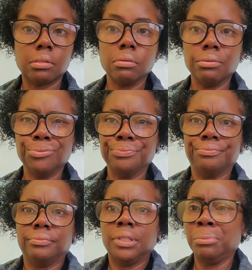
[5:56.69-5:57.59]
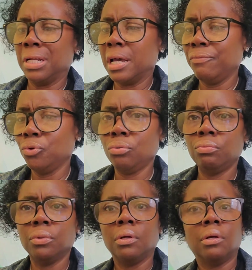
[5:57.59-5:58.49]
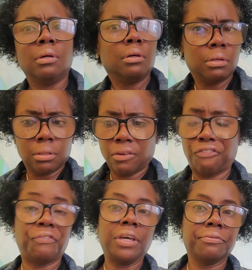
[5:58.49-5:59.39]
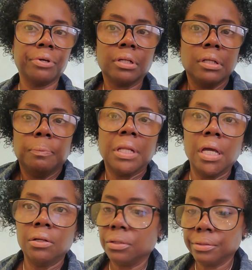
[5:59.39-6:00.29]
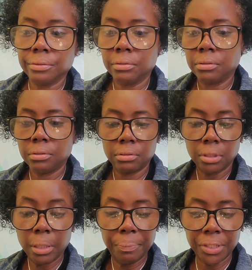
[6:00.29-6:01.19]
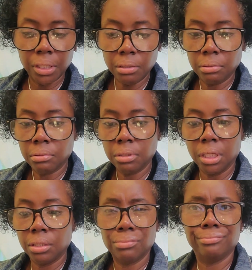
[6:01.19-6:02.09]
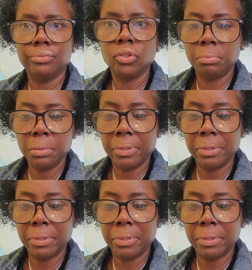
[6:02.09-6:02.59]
So, I mean, I have no favorite lip liner company that I normally